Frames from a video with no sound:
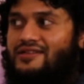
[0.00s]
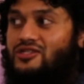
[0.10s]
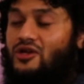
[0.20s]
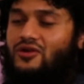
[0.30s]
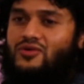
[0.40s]

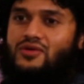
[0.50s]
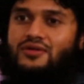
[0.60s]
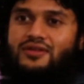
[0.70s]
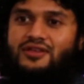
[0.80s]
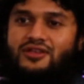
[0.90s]
So
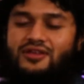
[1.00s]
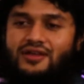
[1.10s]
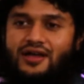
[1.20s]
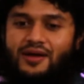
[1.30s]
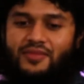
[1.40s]

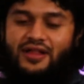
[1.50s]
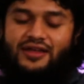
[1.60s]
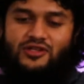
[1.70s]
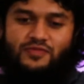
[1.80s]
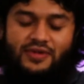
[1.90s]
I'm
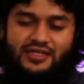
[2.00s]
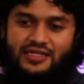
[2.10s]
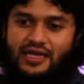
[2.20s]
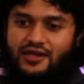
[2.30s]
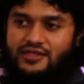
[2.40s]
glad you
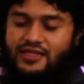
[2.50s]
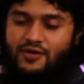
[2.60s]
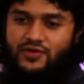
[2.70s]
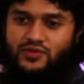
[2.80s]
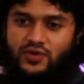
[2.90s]
mentioned that because
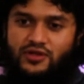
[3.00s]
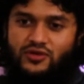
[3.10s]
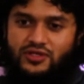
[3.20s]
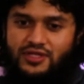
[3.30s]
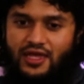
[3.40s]
that was one of
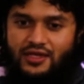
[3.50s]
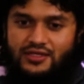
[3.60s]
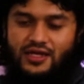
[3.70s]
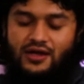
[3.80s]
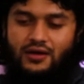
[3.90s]
those
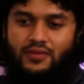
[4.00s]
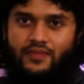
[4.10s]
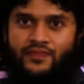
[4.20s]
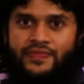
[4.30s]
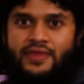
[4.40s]
things.
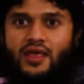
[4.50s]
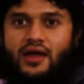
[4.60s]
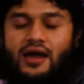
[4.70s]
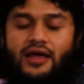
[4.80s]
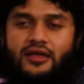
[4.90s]

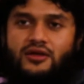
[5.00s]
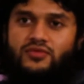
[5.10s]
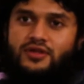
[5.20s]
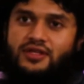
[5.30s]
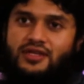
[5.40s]
I didn't
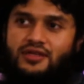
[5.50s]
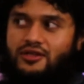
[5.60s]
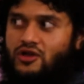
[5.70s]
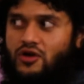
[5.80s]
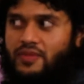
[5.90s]
really
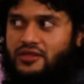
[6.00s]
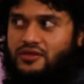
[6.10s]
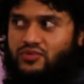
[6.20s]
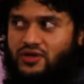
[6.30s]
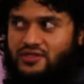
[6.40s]
know about
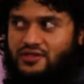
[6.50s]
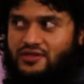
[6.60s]
the prison.